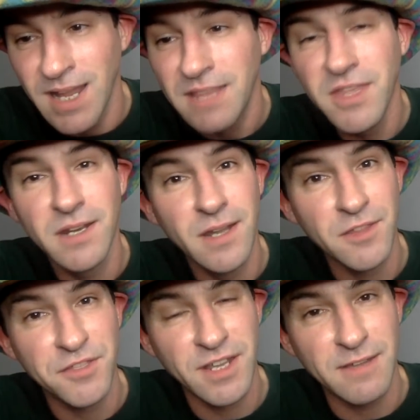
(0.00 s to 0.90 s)
then another
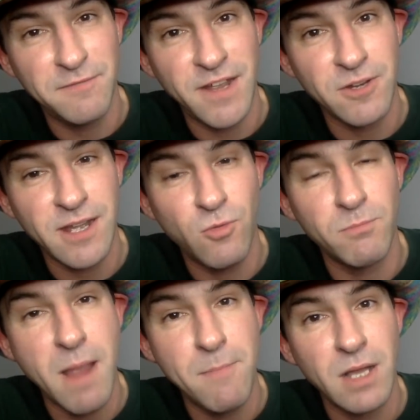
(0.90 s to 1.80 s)
thing I found out,
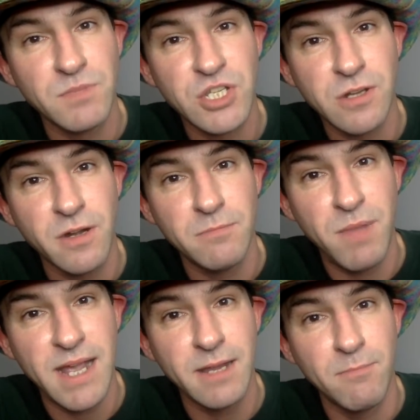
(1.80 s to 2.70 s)
my mom started
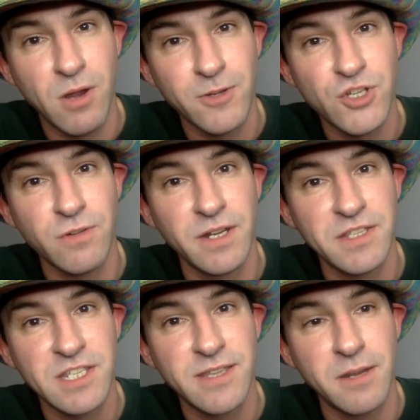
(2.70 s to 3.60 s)
buying margarine
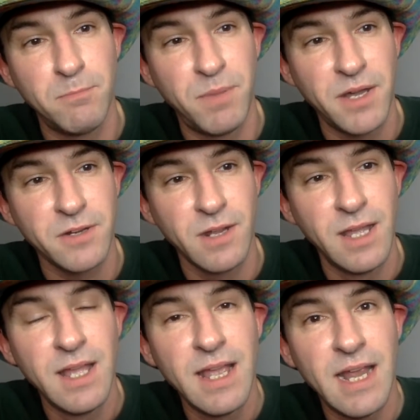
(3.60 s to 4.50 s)
instead of butter,
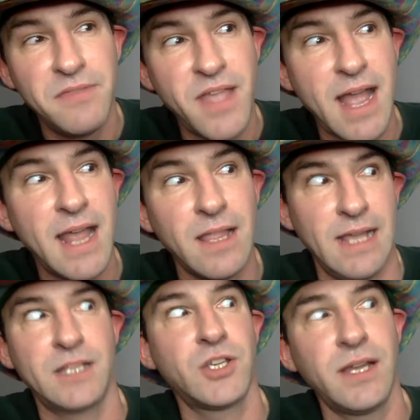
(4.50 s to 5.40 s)
and
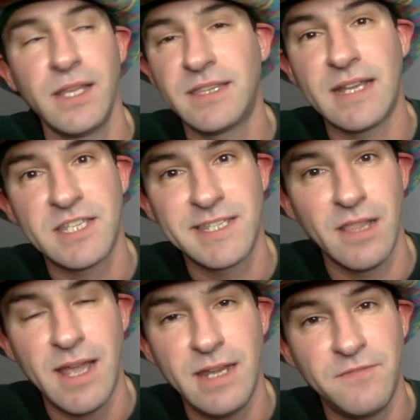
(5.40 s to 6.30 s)
I let that
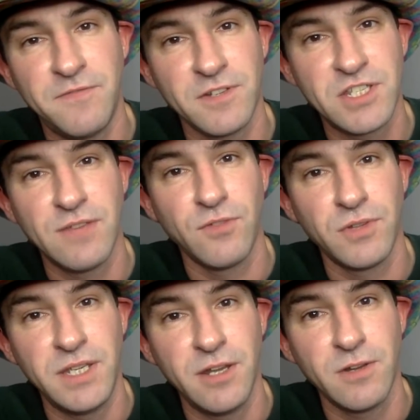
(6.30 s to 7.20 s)
slide for several
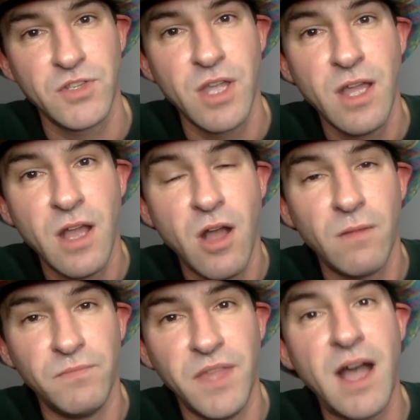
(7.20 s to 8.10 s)
years,
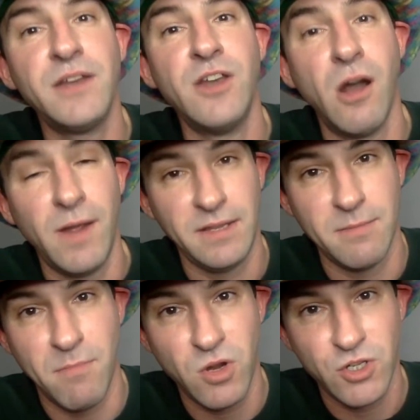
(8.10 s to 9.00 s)
not knowing that
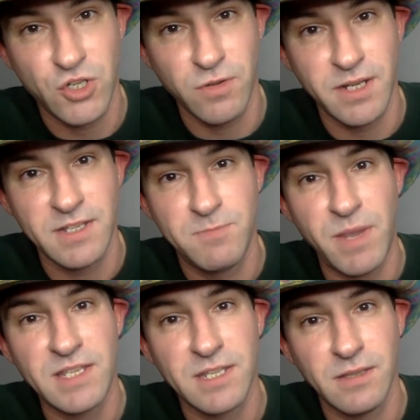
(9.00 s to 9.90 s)
margarine is
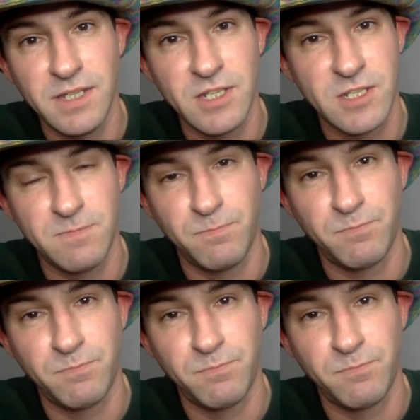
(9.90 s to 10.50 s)
basically just